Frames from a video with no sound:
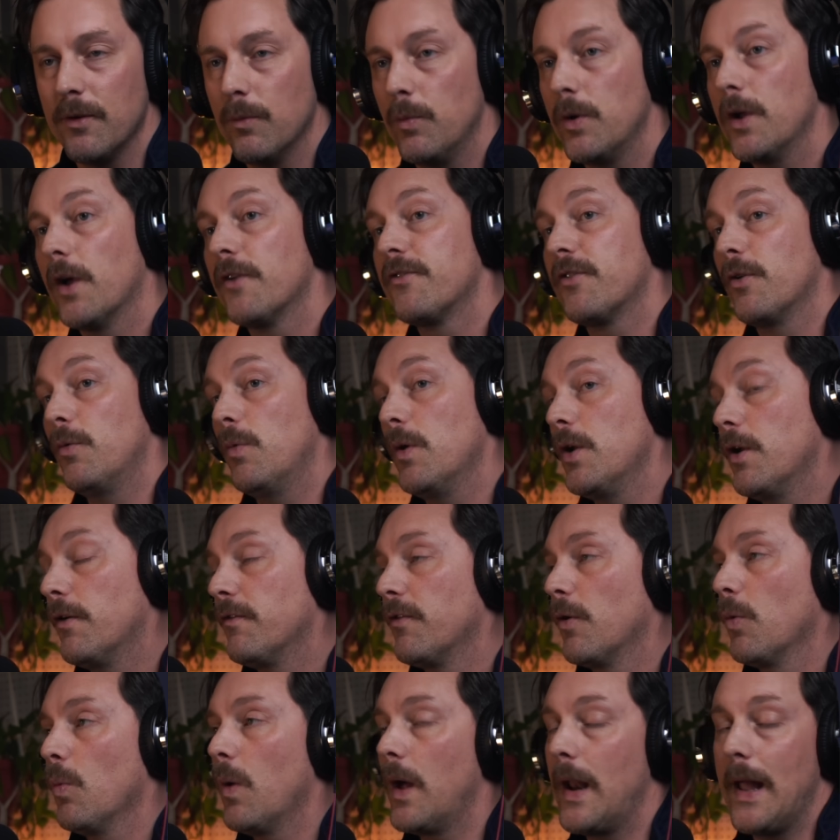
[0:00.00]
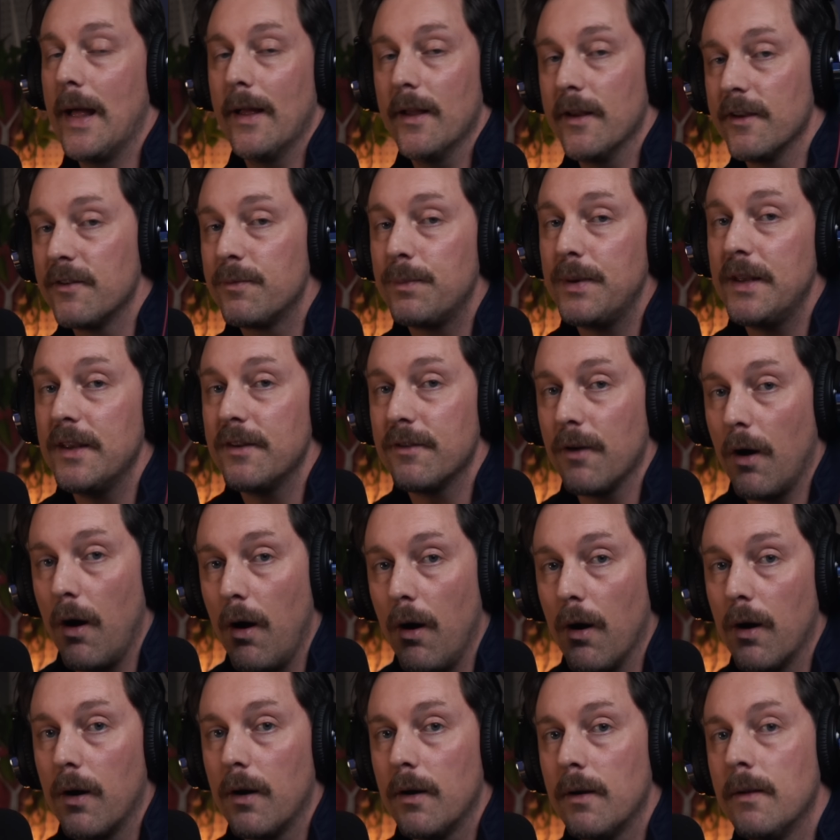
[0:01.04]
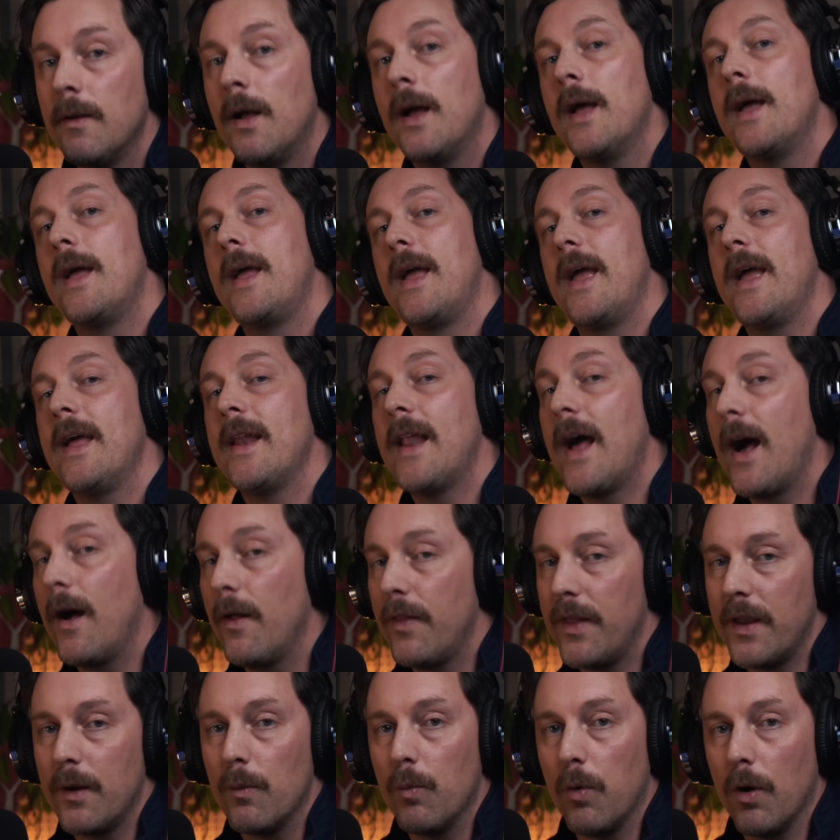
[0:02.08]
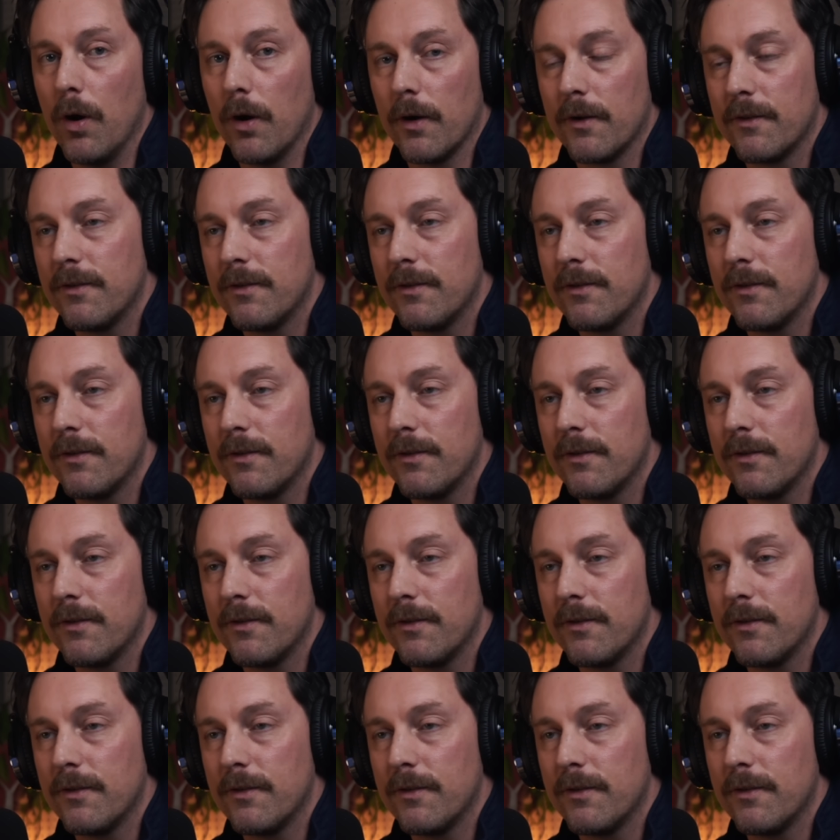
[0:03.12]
We also went over what L S Ps are and how they work.